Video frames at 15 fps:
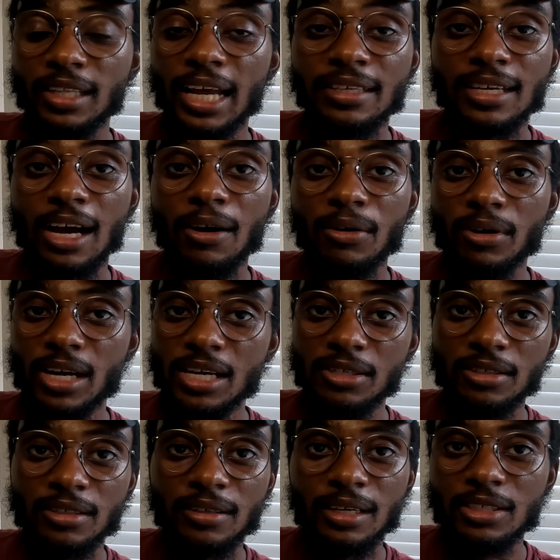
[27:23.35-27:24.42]
That's
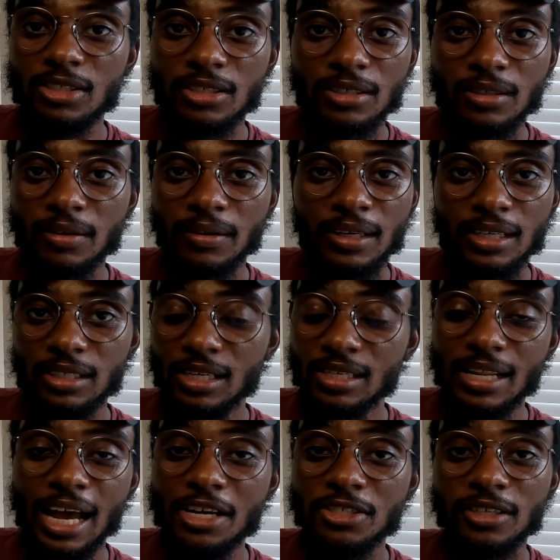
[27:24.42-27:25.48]
outrageous. It just
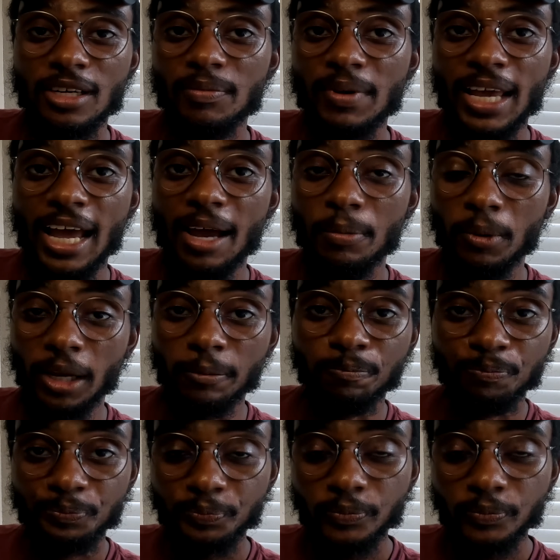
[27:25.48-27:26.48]
that shouldn't be happening.